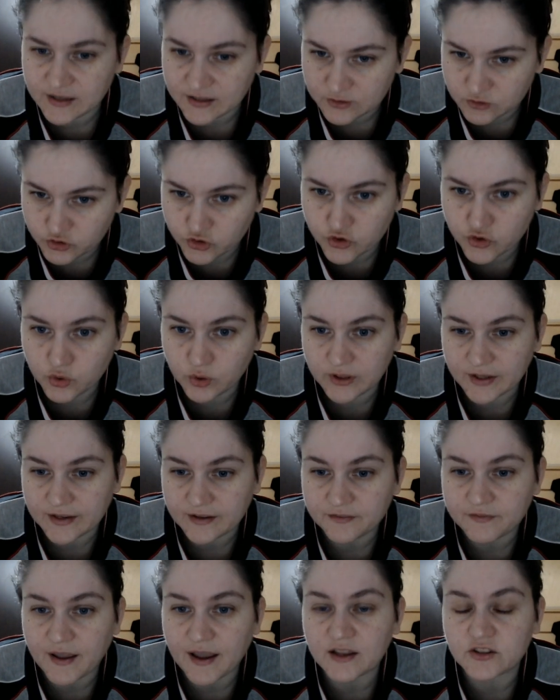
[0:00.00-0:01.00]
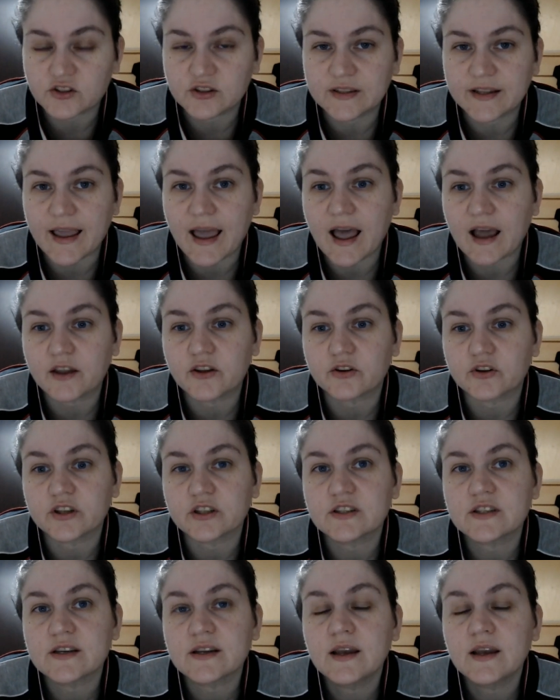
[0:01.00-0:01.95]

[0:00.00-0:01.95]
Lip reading: truly factually accurate.